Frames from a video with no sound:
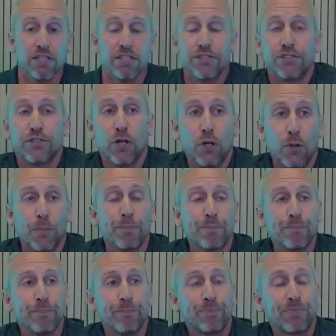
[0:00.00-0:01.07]
So
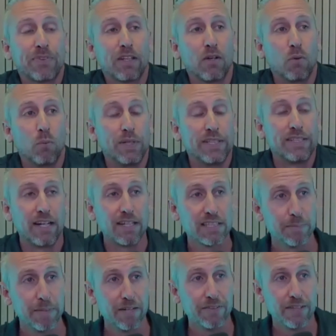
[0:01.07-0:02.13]
we talked
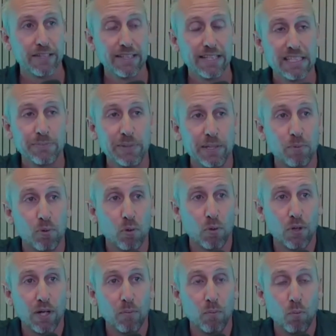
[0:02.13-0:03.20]
about that the SBA
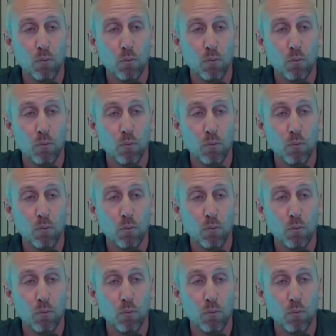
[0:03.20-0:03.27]
program